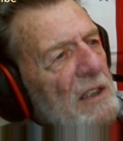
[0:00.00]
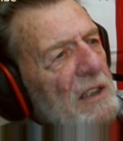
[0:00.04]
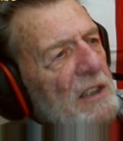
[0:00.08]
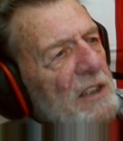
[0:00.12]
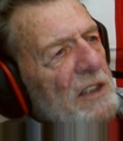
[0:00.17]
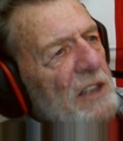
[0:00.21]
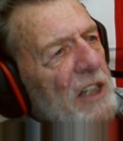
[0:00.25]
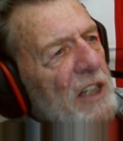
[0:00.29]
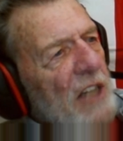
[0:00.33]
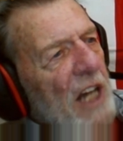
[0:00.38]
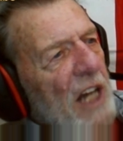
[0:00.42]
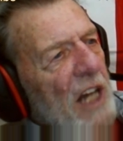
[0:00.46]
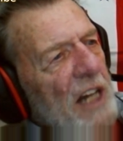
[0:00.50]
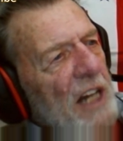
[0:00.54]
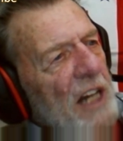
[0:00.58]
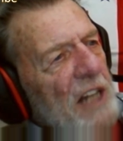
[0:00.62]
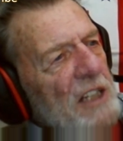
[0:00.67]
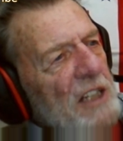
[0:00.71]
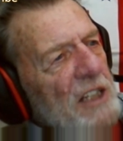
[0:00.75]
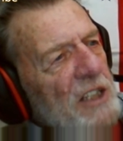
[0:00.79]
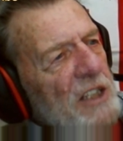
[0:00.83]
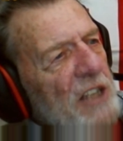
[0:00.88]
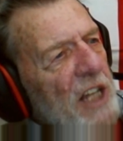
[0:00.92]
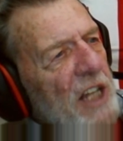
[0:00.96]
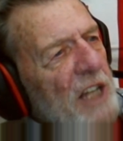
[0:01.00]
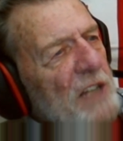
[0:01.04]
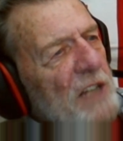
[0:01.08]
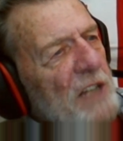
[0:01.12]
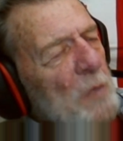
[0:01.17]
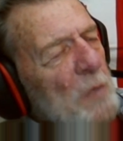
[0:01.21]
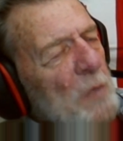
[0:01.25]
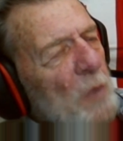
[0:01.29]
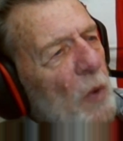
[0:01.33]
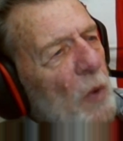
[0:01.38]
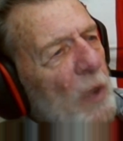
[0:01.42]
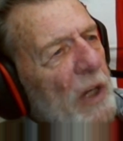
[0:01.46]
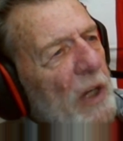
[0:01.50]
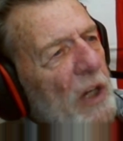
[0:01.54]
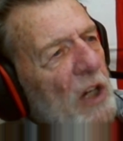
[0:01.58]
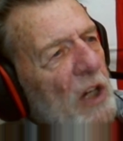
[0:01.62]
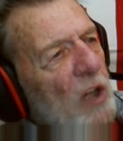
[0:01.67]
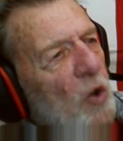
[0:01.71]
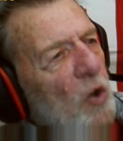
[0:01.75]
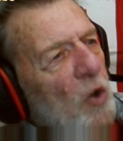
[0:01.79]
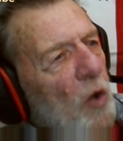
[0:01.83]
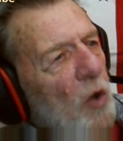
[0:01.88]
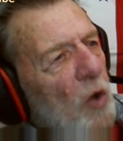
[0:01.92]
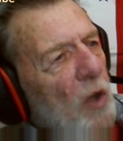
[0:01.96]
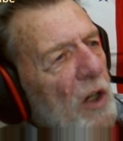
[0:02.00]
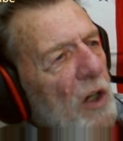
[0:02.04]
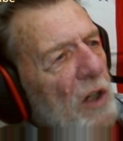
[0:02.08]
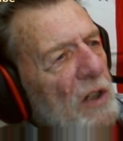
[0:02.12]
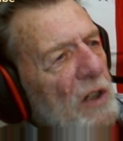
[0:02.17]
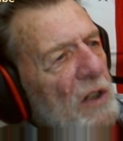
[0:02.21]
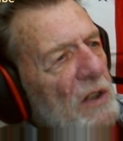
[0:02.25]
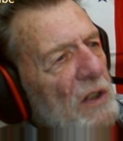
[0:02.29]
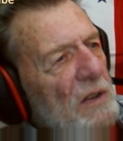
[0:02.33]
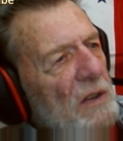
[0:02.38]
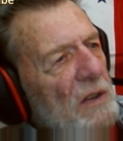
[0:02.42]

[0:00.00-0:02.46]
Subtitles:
the United States Marine Corps.